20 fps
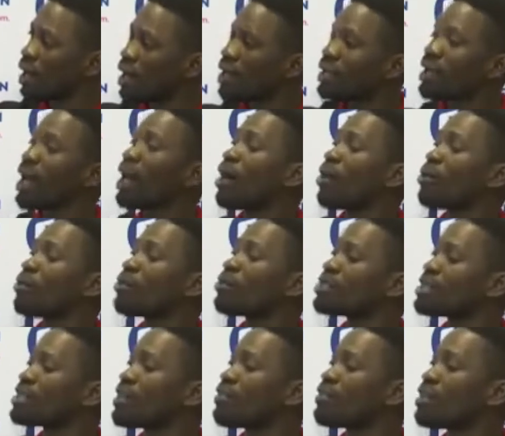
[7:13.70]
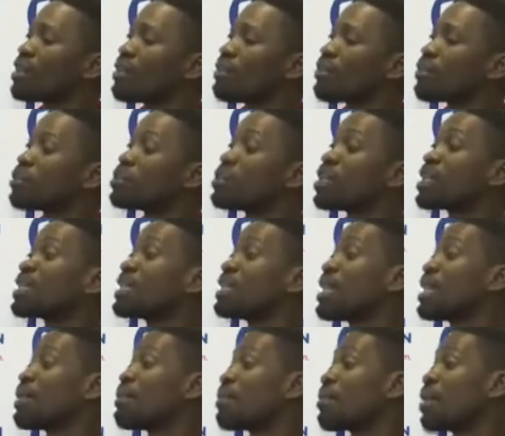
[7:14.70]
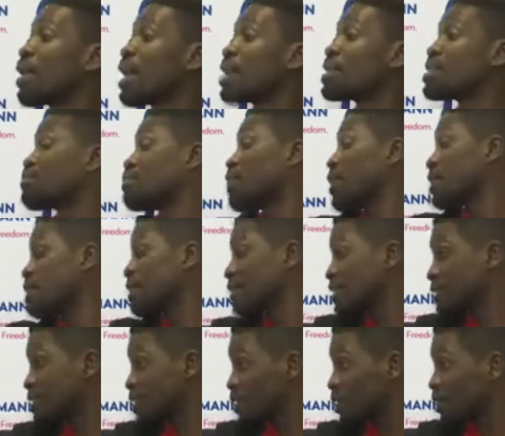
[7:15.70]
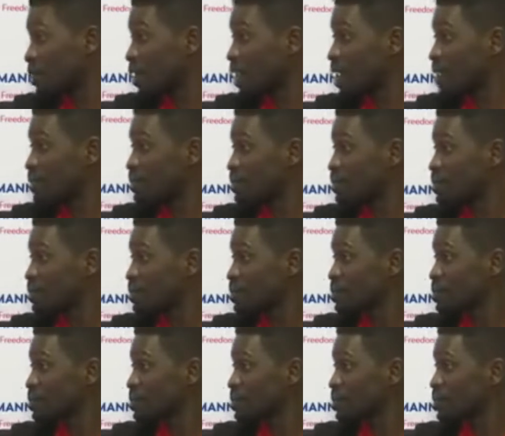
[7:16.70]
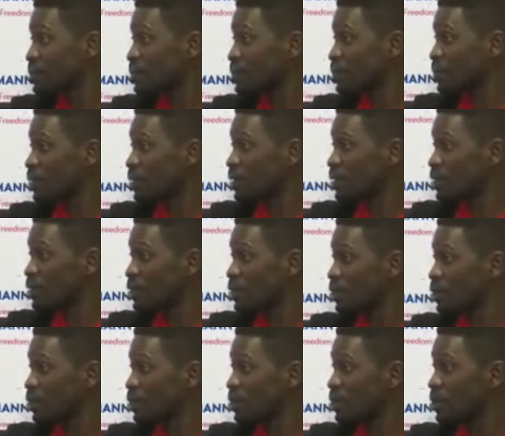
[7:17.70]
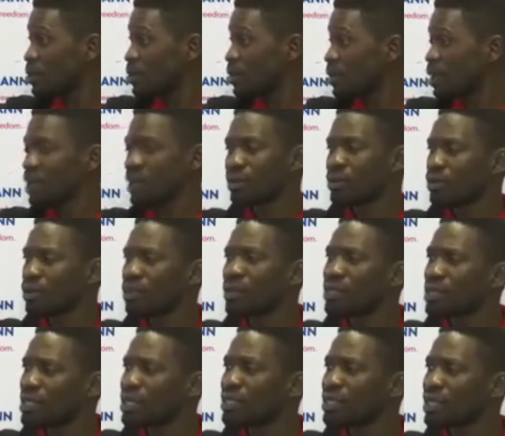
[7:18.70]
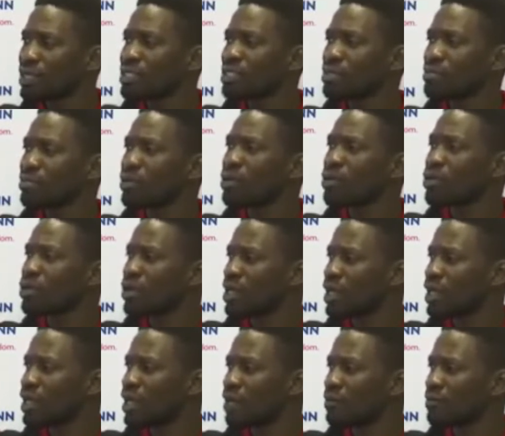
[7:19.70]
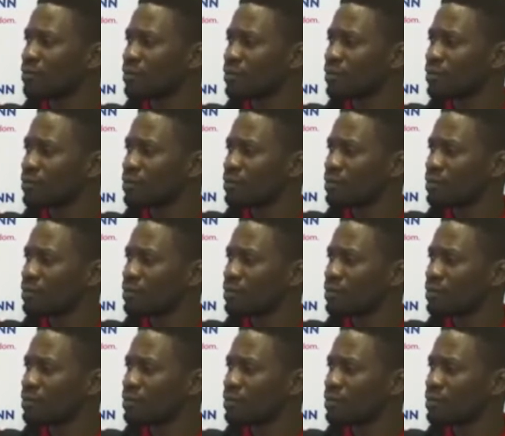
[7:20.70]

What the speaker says: allow Museveni project them as partners in crime, you know, and we think that's moral enough.